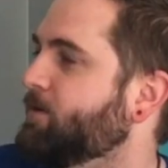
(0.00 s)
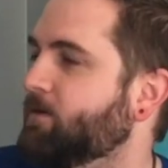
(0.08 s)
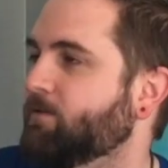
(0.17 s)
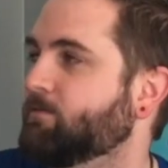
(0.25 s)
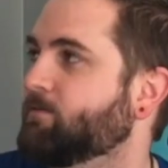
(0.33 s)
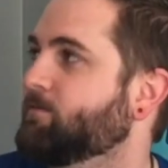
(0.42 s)

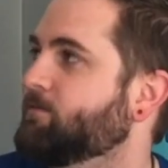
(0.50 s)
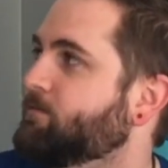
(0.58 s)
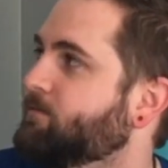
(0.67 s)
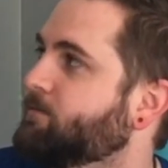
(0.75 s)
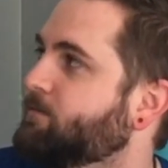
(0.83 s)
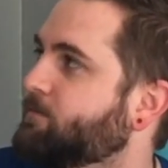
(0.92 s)
Oh.
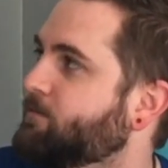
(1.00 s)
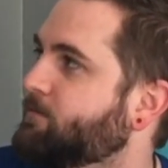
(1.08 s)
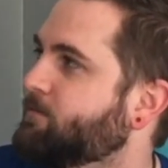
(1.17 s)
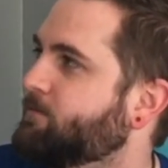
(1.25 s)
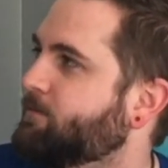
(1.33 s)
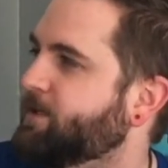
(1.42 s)

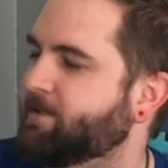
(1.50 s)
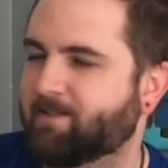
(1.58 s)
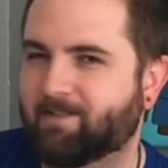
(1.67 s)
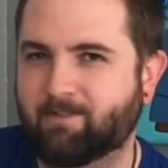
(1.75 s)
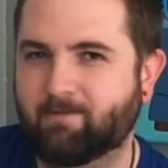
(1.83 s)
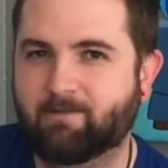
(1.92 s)
Wait,
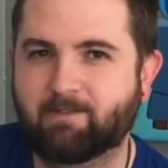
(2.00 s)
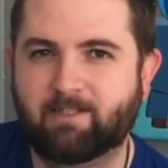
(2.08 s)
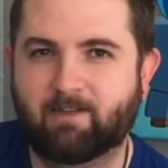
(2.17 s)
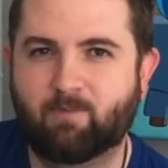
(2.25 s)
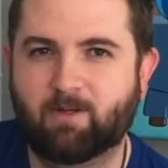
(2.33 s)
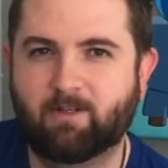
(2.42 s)
did I really
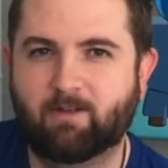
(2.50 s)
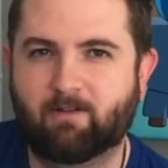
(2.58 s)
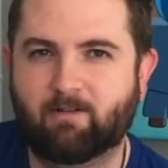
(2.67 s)
save money at